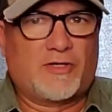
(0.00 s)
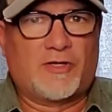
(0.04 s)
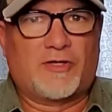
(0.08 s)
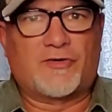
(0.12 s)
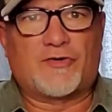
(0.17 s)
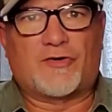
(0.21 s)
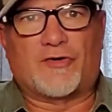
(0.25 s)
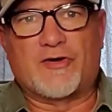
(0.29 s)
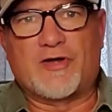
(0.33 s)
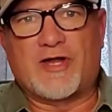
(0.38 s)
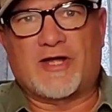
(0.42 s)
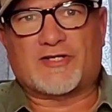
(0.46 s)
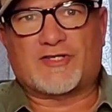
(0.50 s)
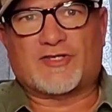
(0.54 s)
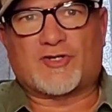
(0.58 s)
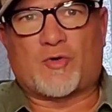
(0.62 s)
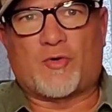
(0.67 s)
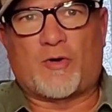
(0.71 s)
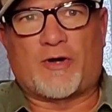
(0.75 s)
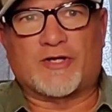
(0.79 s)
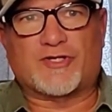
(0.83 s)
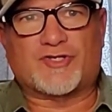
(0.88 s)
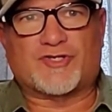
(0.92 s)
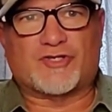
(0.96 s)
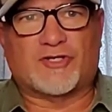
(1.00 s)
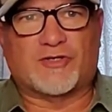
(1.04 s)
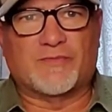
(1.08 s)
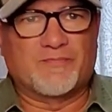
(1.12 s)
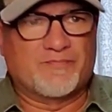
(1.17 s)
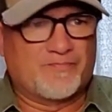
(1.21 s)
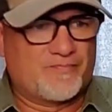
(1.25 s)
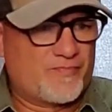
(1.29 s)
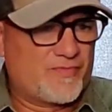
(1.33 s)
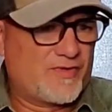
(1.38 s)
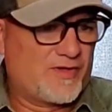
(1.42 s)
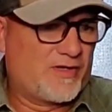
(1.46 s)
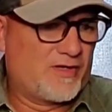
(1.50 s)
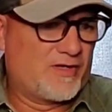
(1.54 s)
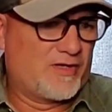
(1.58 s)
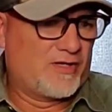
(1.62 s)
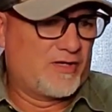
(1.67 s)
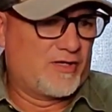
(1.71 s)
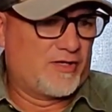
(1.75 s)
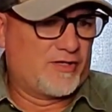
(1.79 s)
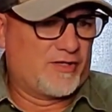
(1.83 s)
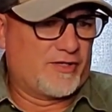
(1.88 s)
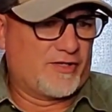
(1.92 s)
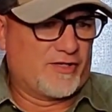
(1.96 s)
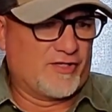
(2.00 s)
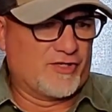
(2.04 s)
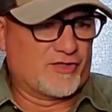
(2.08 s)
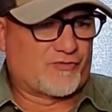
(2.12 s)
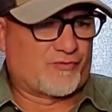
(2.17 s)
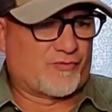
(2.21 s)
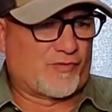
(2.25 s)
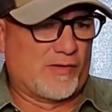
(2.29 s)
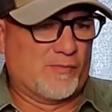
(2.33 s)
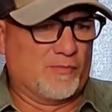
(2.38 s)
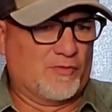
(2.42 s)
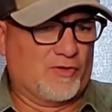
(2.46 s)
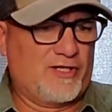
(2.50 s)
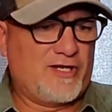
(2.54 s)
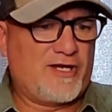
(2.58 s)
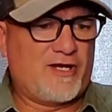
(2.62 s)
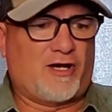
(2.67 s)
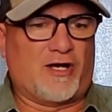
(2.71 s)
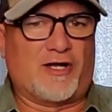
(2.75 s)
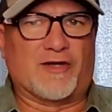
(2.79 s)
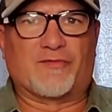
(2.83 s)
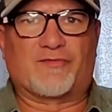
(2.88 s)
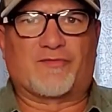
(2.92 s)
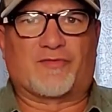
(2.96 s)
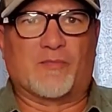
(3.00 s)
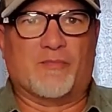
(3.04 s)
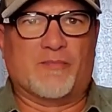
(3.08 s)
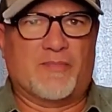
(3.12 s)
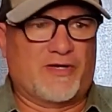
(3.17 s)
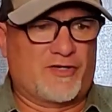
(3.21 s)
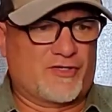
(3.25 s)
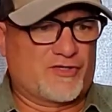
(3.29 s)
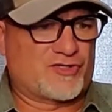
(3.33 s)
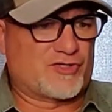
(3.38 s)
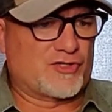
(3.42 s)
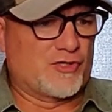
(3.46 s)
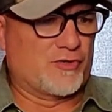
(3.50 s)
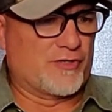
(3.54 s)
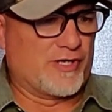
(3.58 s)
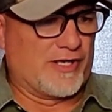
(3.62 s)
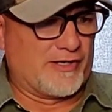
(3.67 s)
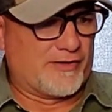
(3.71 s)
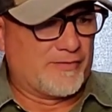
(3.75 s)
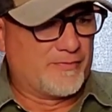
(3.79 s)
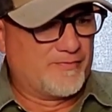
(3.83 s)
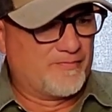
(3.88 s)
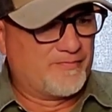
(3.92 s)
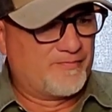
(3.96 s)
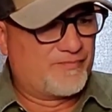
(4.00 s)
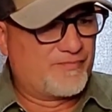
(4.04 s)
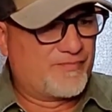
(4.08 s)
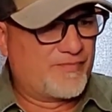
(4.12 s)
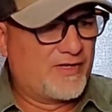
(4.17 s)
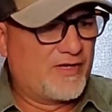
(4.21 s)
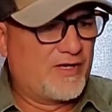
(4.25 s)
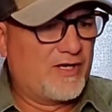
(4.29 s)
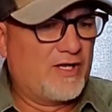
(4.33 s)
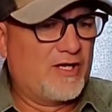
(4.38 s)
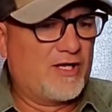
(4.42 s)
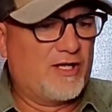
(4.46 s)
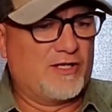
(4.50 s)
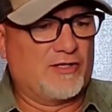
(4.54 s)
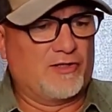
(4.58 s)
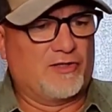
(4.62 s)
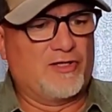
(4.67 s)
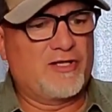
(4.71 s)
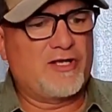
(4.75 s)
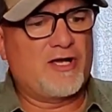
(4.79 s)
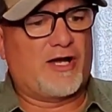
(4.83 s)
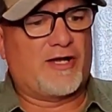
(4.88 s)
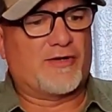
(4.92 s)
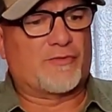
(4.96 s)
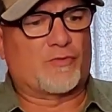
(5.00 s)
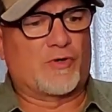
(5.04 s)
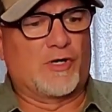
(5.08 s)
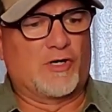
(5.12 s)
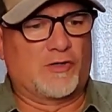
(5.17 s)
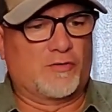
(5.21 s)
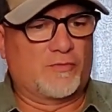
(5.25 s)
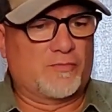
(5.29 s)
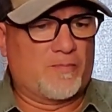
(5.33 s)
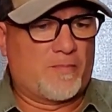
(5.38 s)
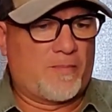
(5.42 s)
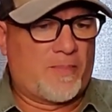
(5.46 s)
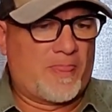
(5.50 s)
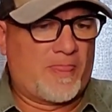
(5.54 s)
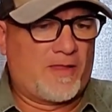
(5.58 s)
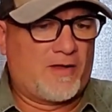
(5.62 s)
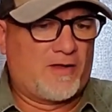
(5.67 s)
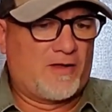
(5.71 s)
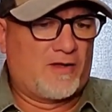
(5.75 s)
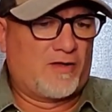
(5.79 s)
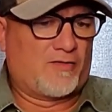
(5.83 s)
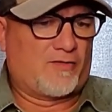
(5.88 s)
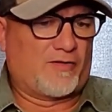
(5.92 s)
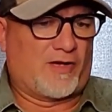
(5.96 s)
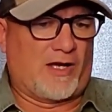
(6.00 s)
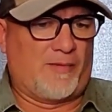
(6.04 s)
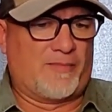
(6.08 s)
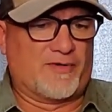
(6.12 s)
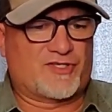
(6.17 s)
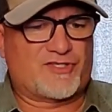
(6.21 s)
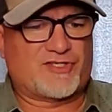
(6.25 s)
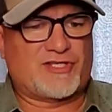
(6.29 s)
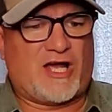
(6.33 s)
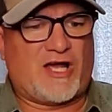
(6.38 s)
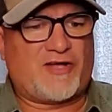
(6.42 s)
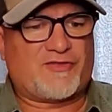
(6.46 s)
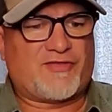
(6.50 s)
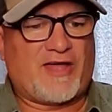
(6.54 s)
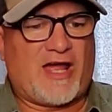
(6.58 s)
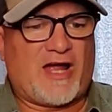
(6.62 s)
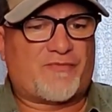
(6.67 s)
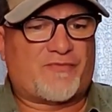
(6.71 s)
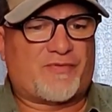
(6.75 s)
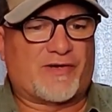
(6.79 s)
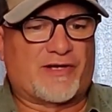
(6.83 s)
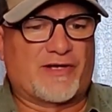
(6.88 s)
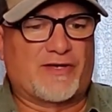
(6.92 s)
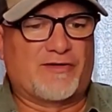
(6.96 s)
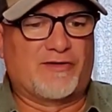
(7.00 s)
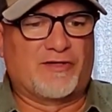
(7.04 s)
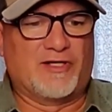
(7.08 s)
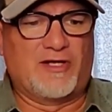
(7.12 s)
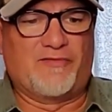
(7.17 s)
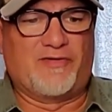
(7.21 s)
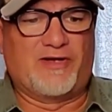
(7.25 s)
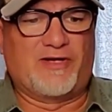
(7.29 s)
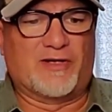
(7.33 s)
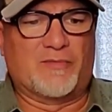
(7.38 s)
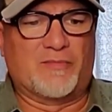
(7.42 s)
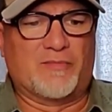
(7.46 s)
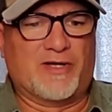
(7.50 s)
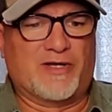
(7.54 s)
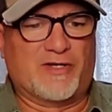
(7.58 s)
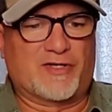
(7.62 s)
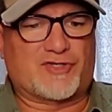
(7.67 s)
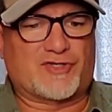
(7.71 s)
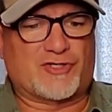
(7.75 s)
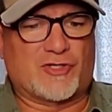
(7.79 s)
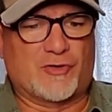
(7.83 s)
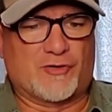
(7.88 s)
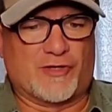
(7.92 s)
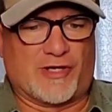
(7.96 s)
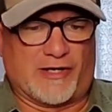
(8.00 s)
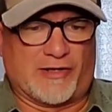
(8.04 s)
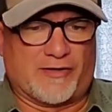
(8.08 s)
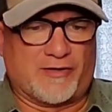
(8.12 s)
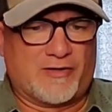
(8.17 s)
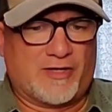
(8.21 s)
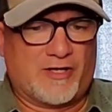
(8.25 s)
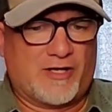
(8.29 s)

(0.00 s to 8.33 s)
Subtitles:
And our next question is from Leon from Minnesota. Leon wrote, I'm a South African living in Minnesota.